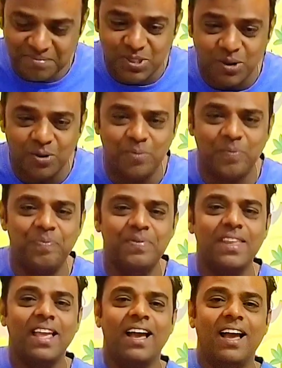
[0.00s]
So
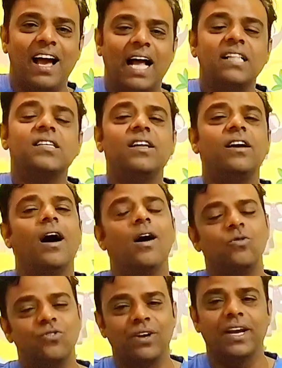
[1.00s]
I'll tell you
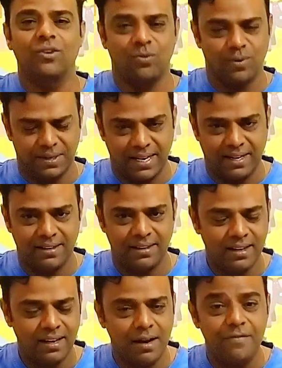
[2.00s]
how to get over that.
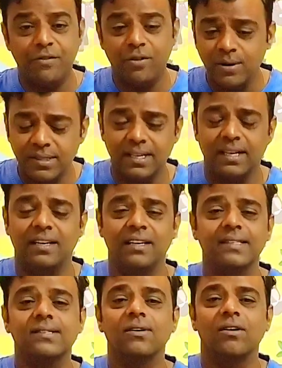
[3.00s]
Of course, it
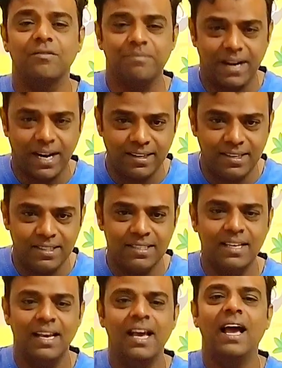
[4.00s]
needs a lot of
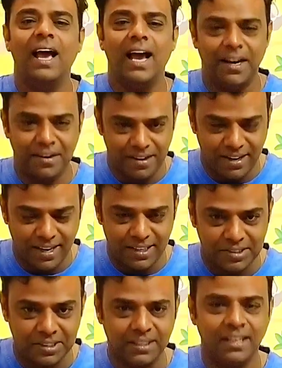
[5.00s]
practice and
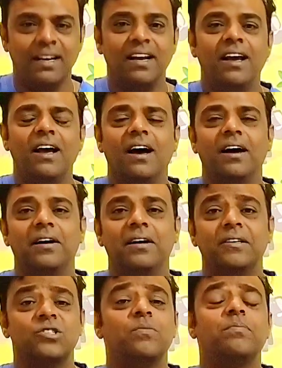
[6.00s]
dedication.
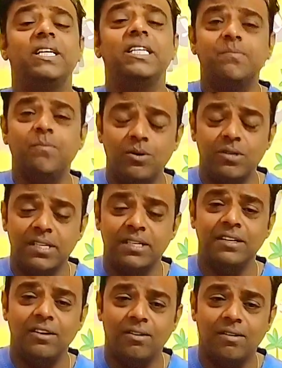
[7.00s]
So please post
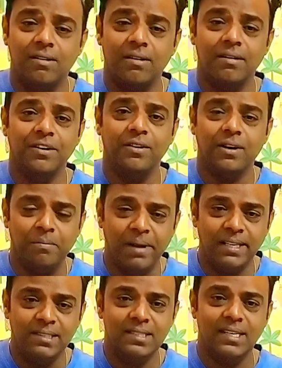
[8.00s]
in your
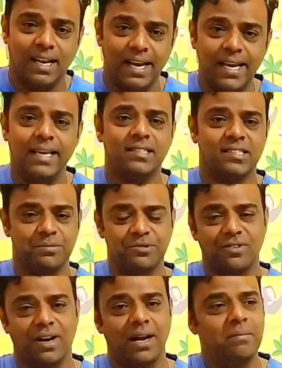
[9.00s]
comments, like and
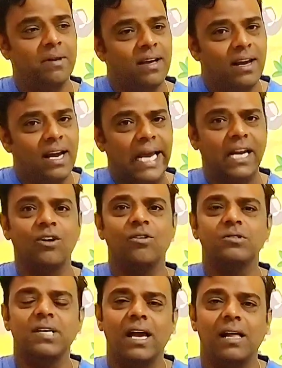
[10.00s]
subscribe. It'll
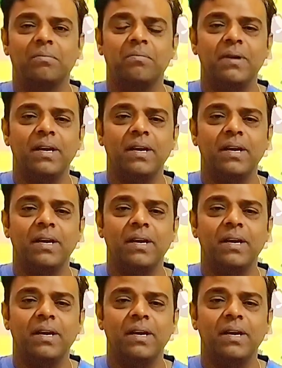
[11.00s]
also help